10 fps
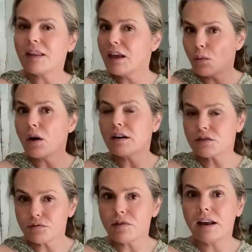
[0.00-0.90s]
it
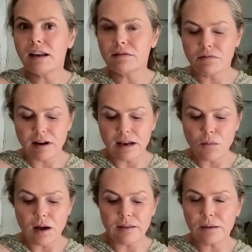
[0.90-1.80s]
works really, really
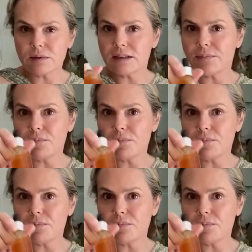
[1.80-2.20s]
well. That was a